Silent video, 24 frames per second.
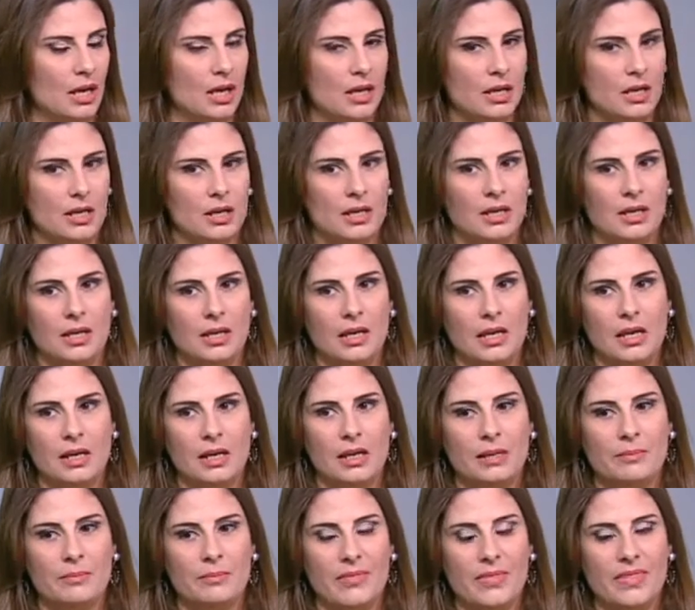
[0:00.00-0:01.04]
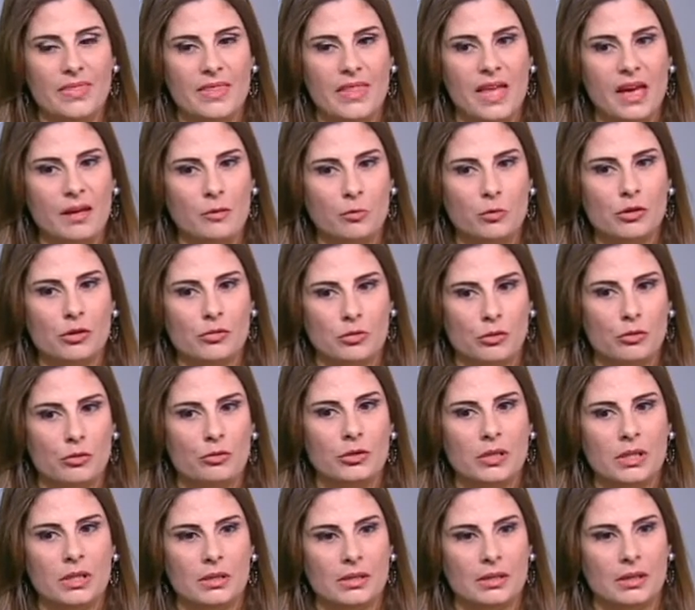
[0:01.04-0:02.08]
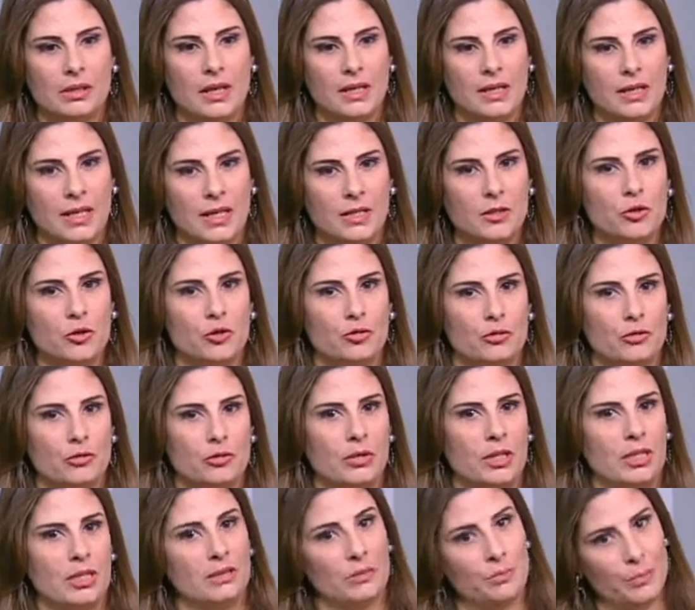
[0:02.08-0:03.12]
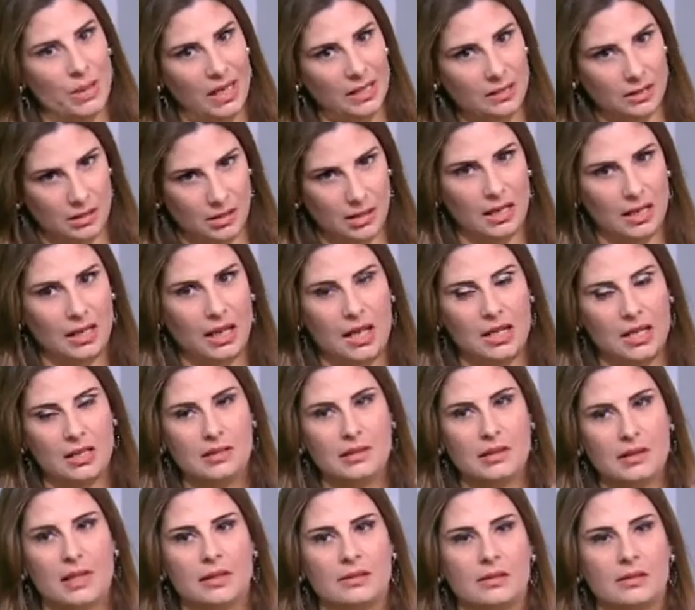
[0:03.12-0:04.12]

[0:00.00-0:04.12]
That was always an issue in the past decades,